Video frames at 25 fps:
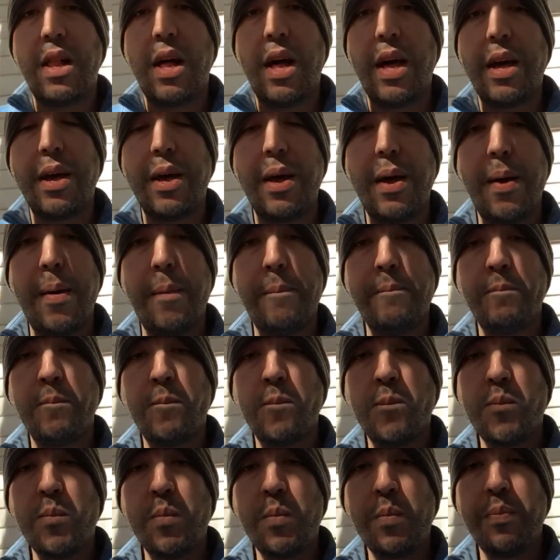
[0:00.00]
I
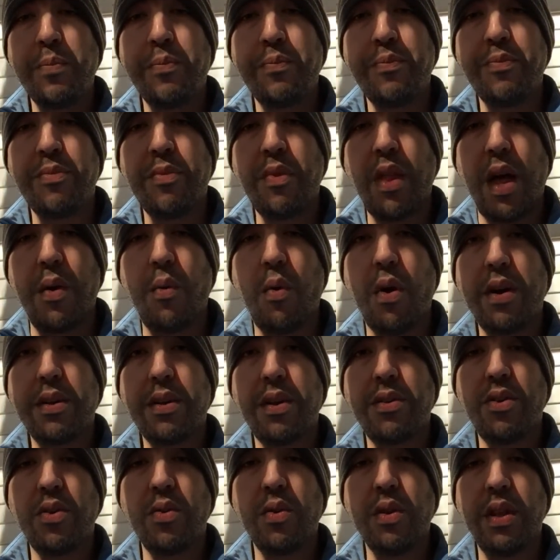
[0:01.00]

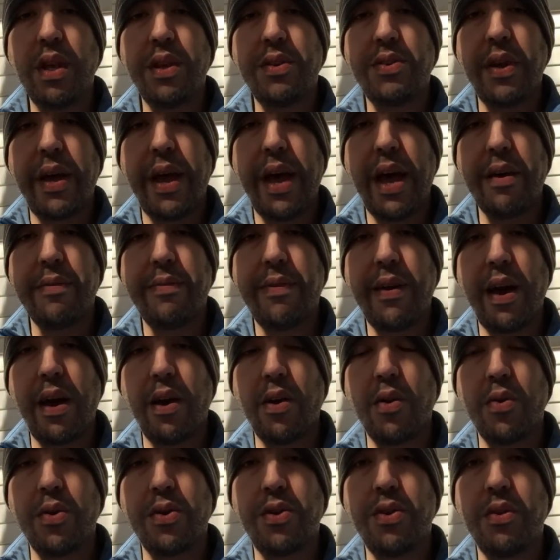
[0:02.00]
wanted to do at least a half
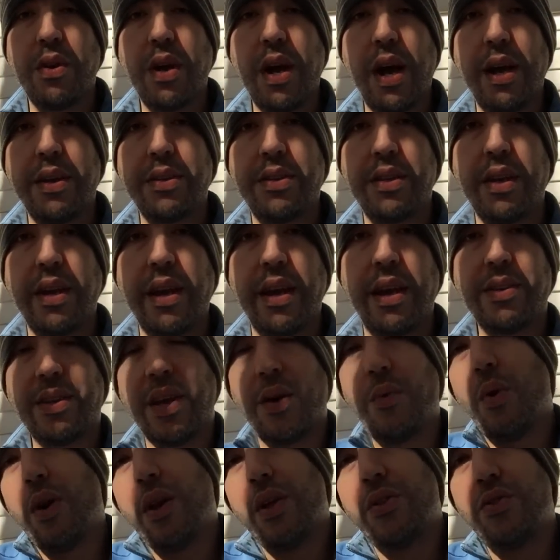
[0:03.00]
hour with you guys and
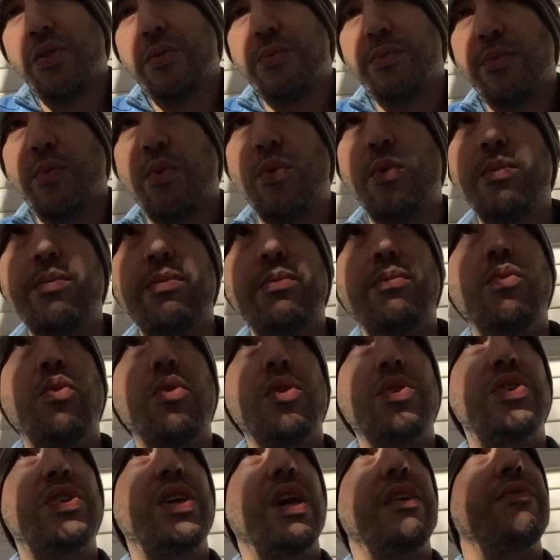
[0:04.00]
gals. I want to do
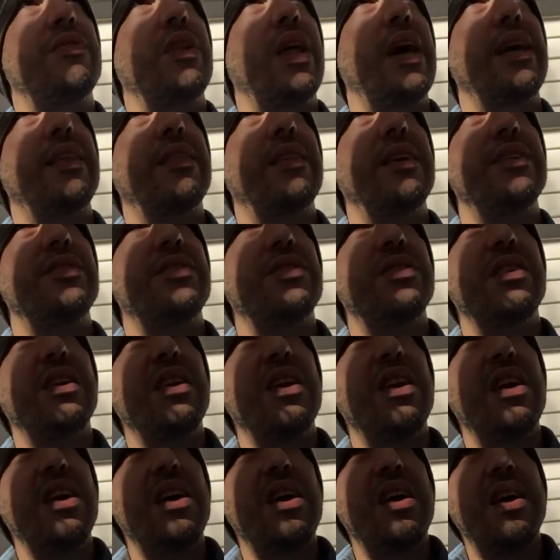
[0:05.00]
more stuff like this.
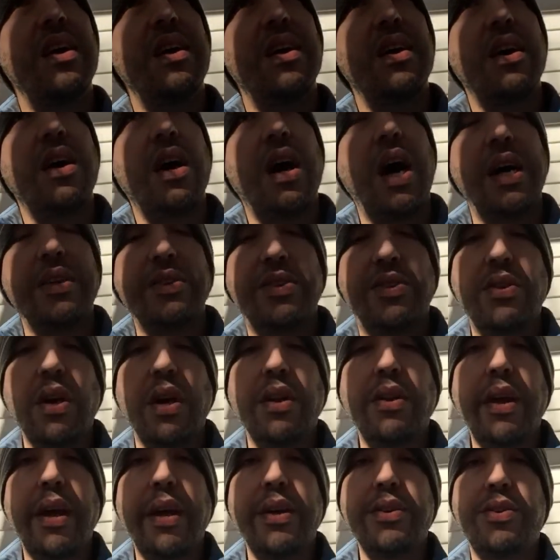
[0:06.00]
On
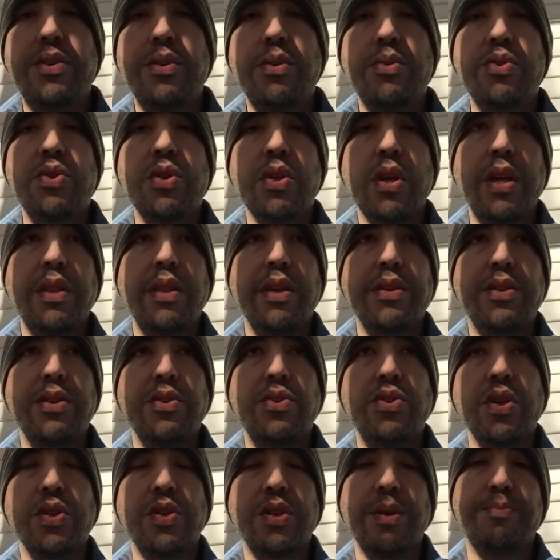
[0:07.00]
Sundays, usually, this
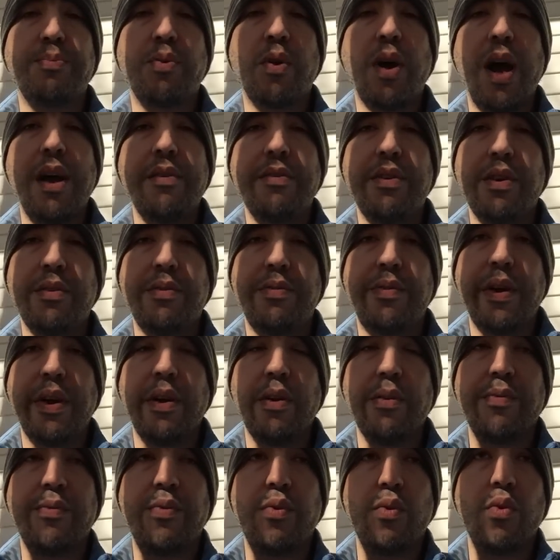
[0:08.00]
is just a private
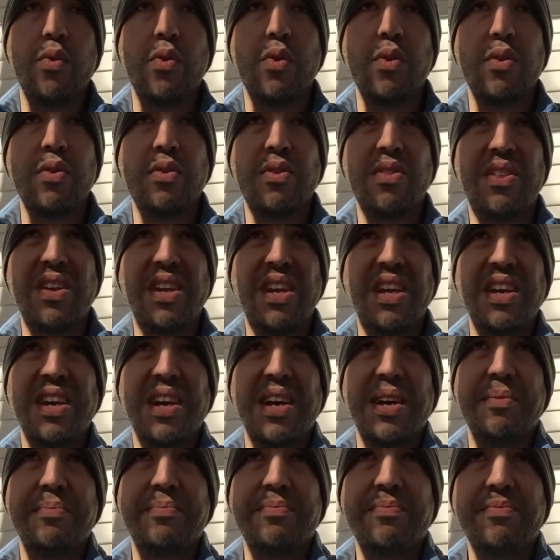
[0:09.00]
affair for
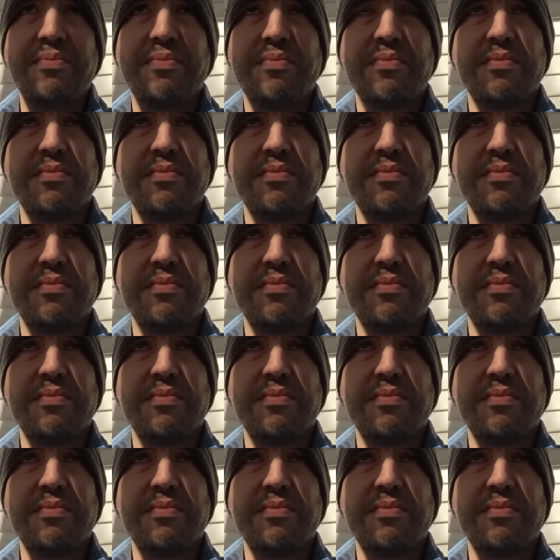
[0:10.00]
the